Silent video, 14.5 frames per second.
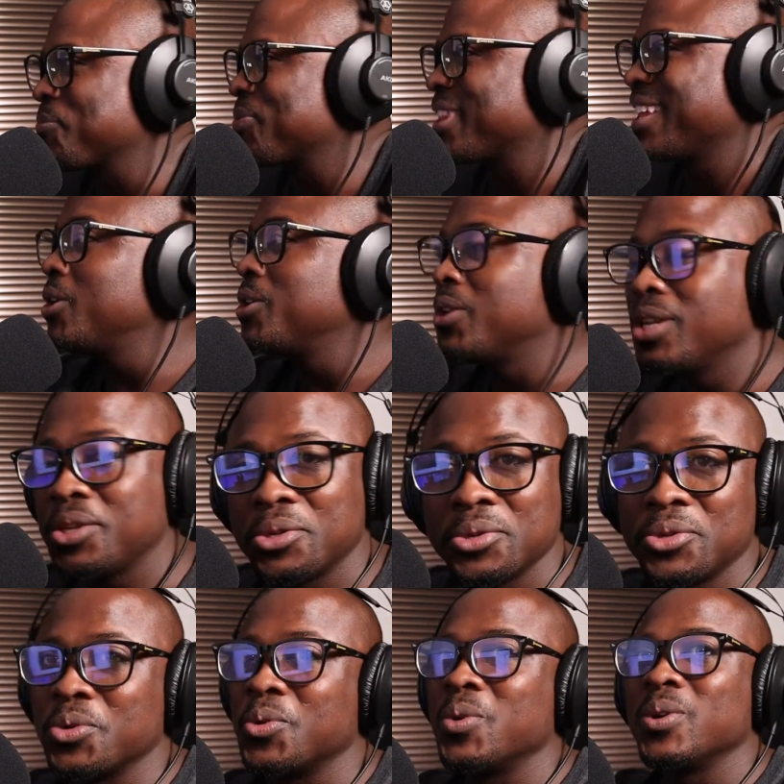All you need to
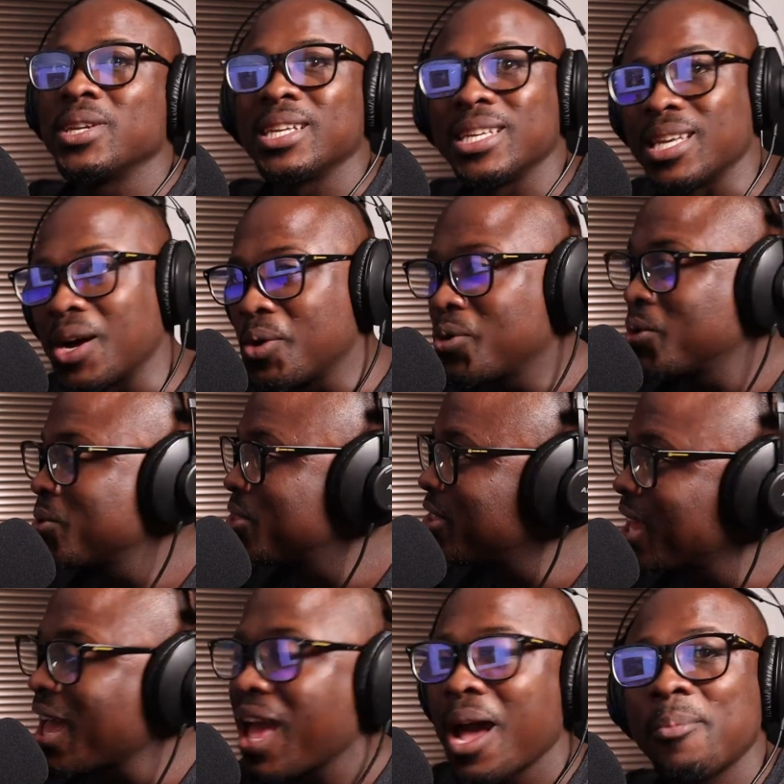do, download
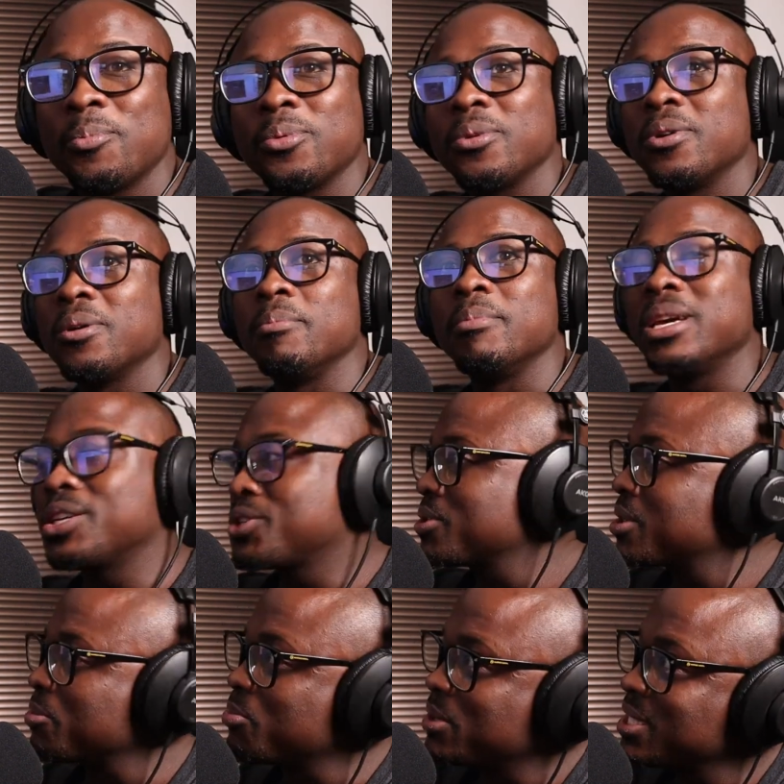the app, make sure
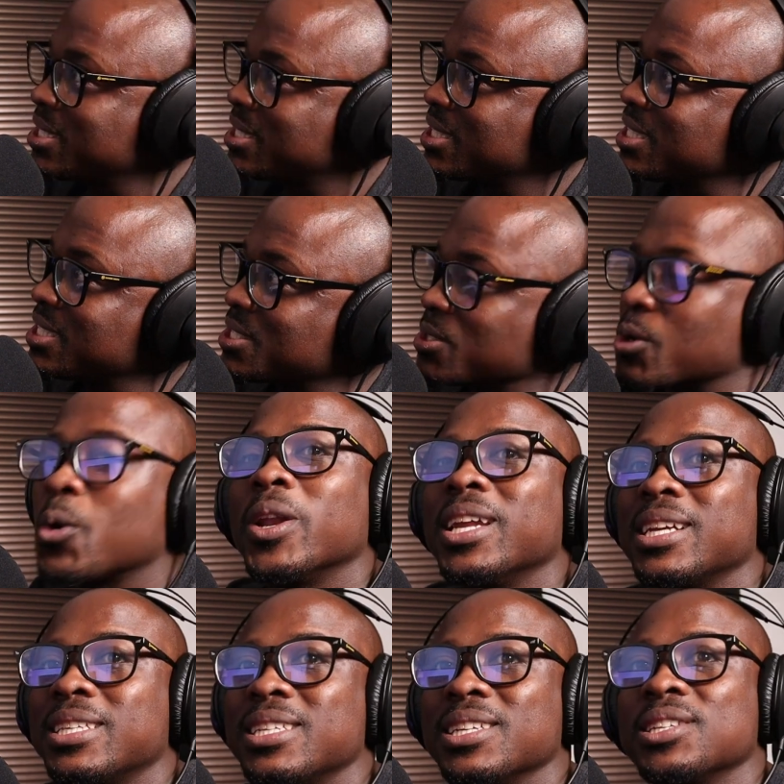the PC is
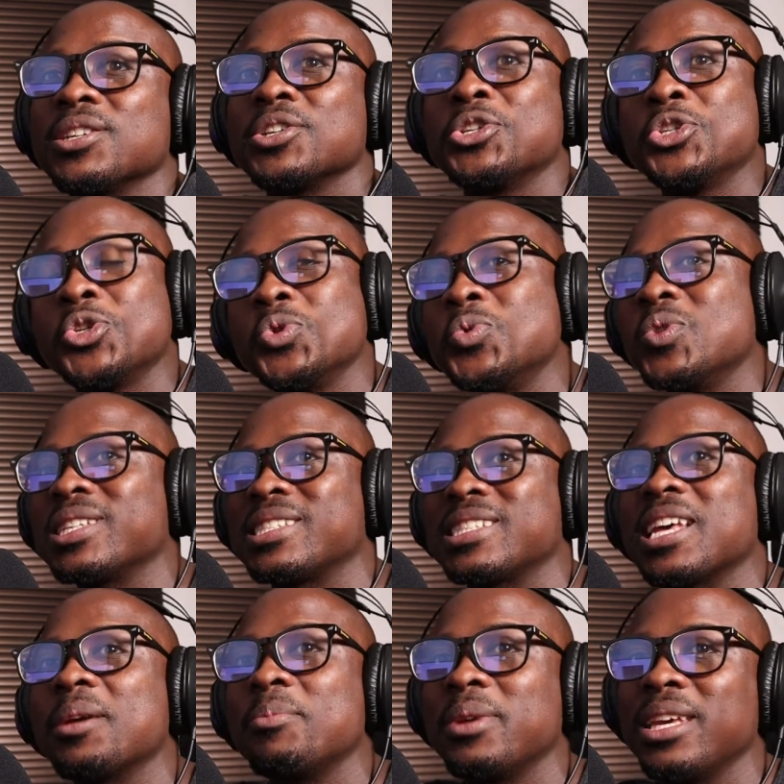connected to the
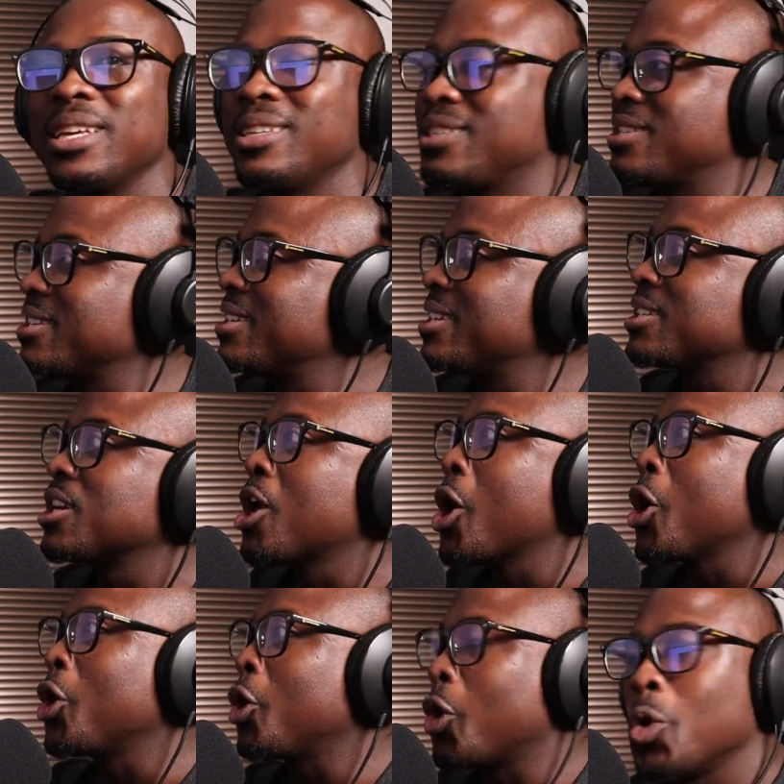same internet,
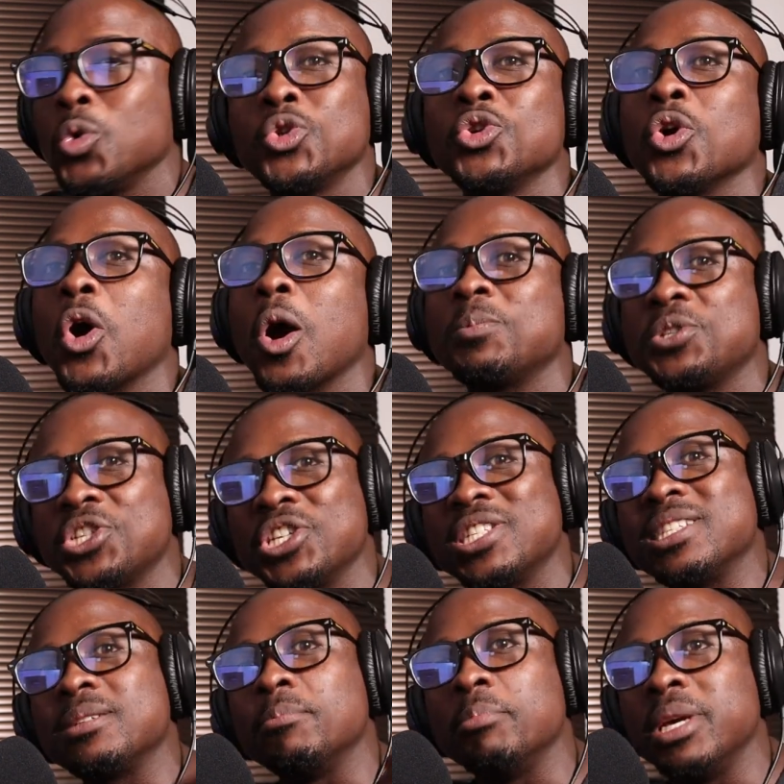go to
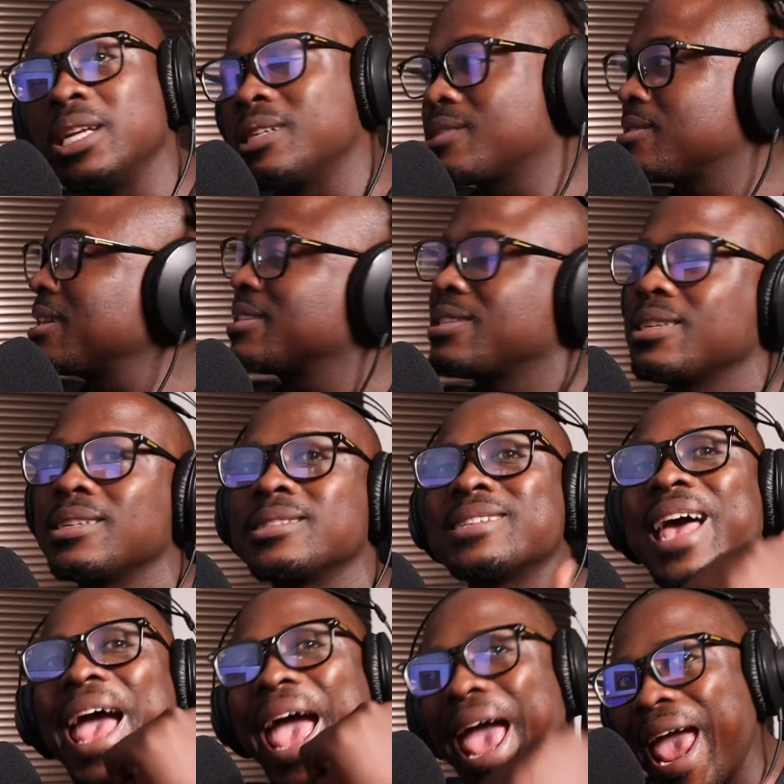options, MIDI settings,
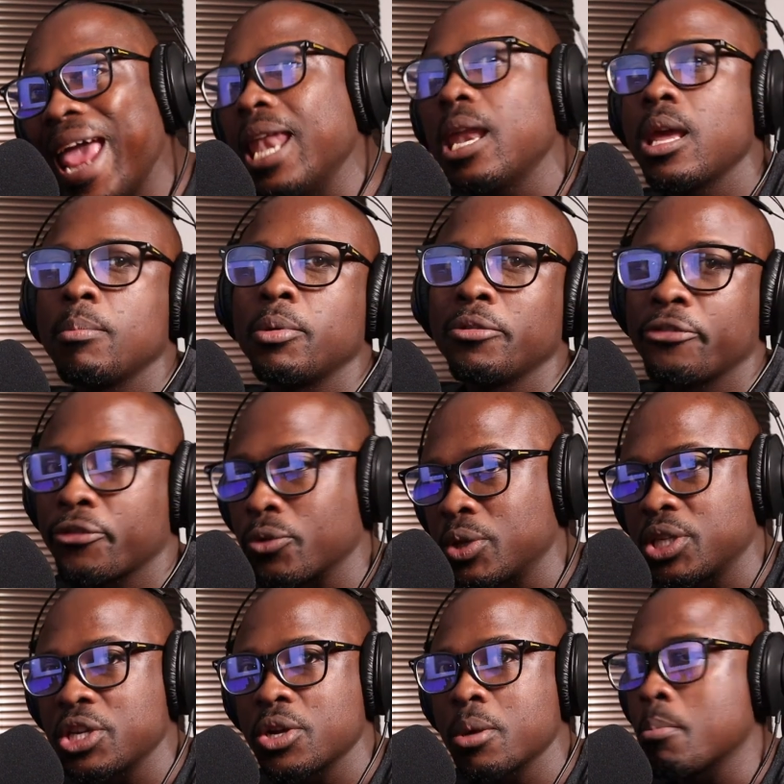enable
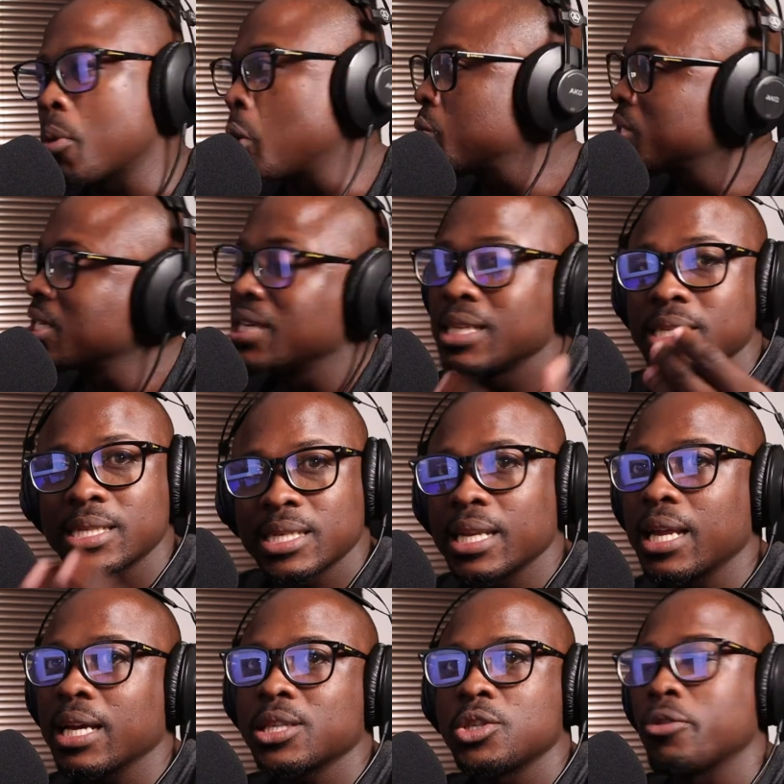Fruity remote,
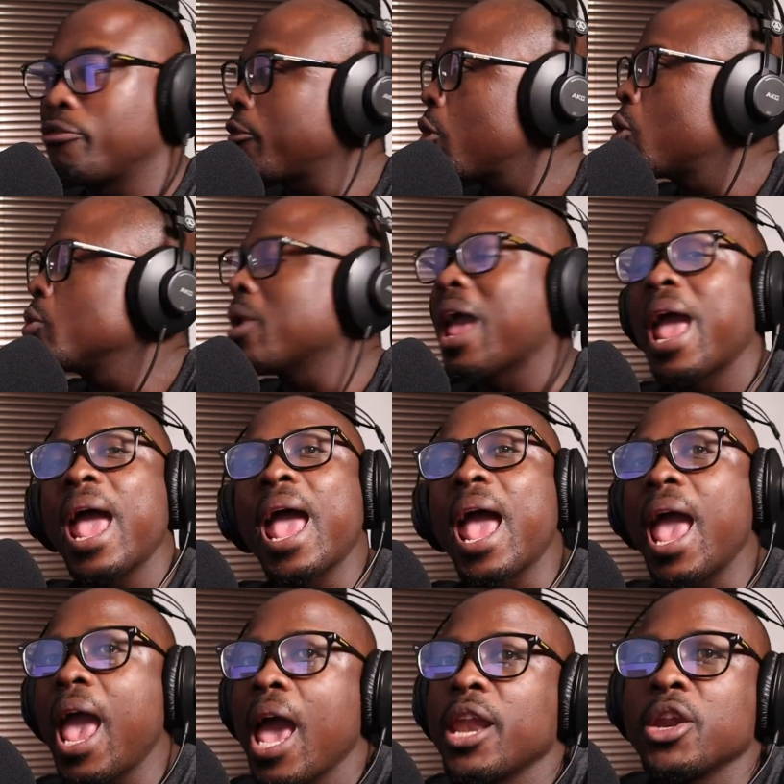select your phone,
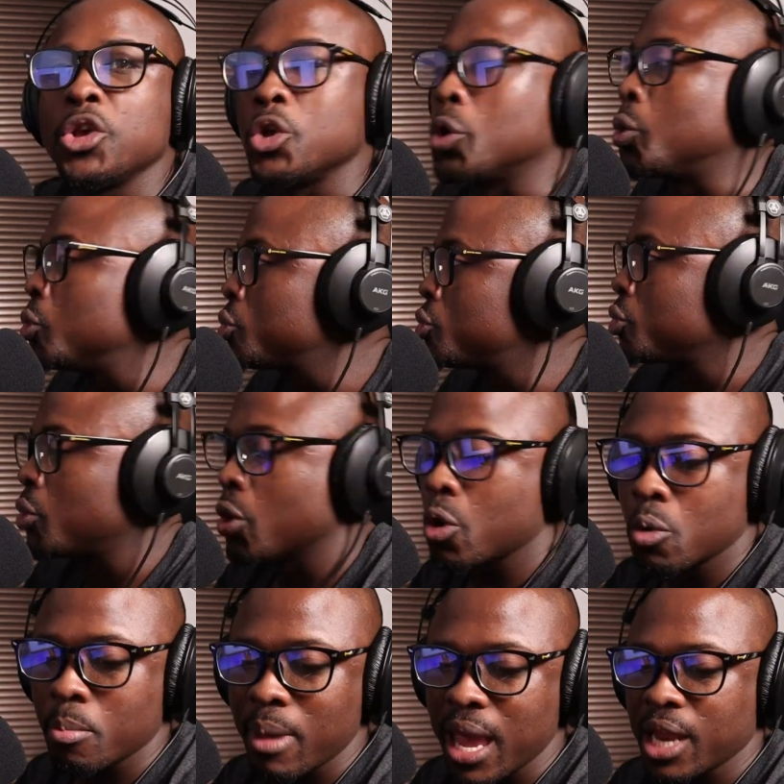and you're good to go,
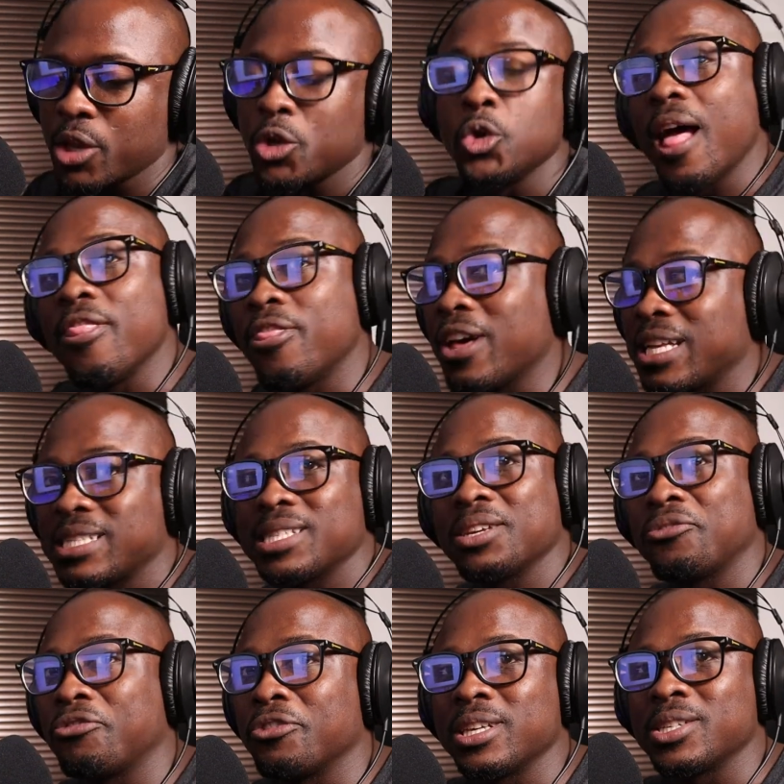man. And that's it
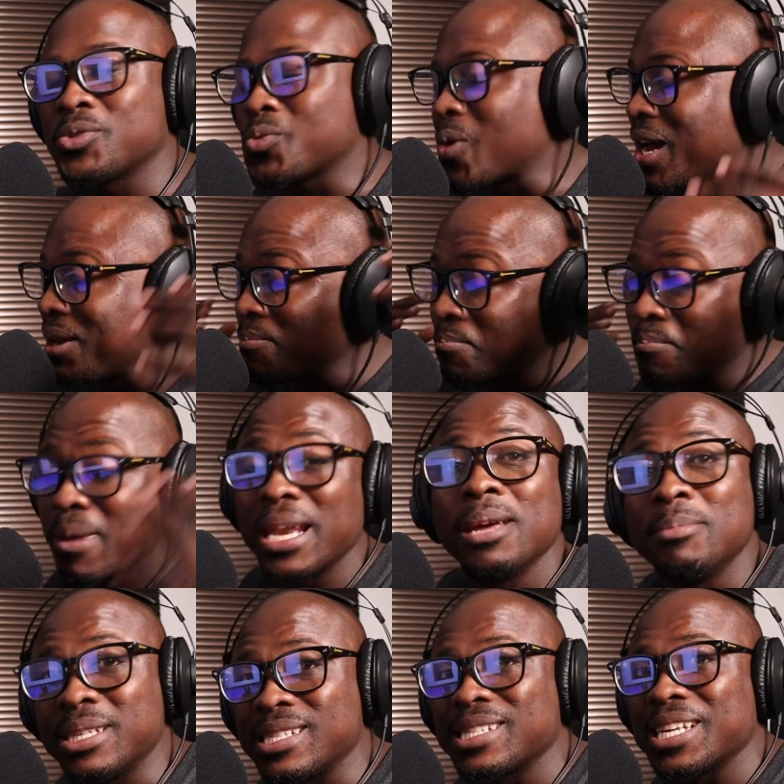for this one. My name
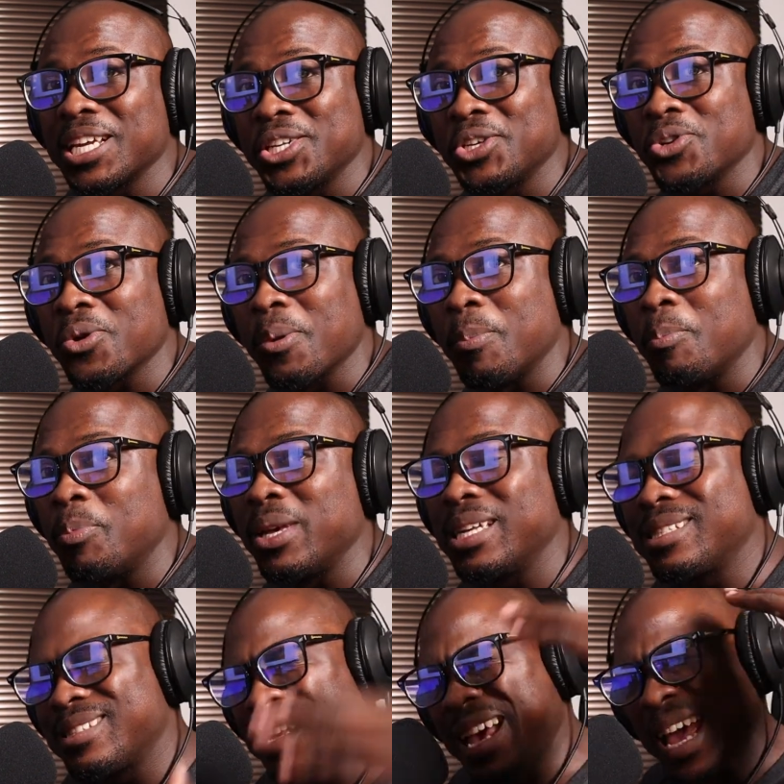is Setro
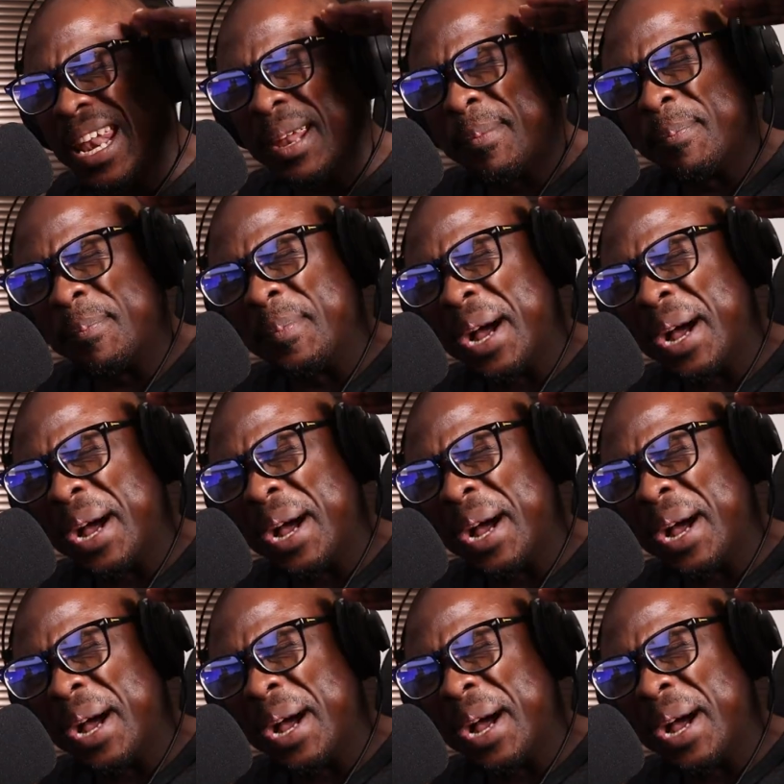Beats, and I'm